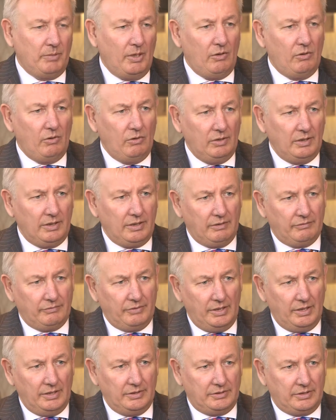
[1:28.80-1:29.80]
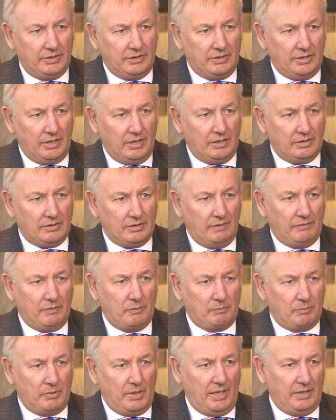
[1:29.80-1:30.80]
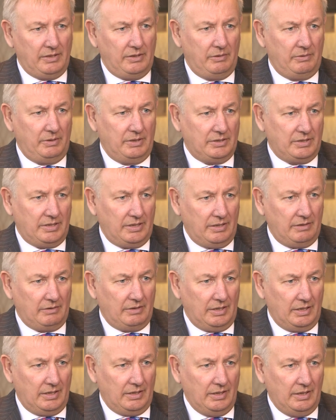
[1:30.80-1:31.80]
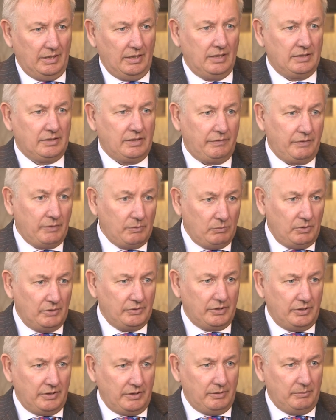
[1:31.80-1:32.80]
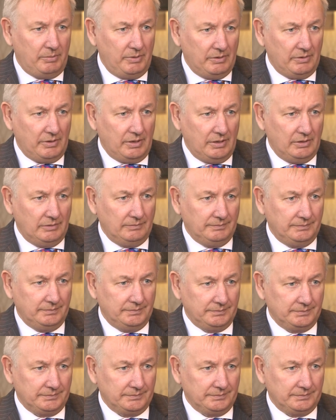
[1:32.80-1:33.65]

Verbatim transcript: but all the advantages of a brand new interior as if it was a new build home.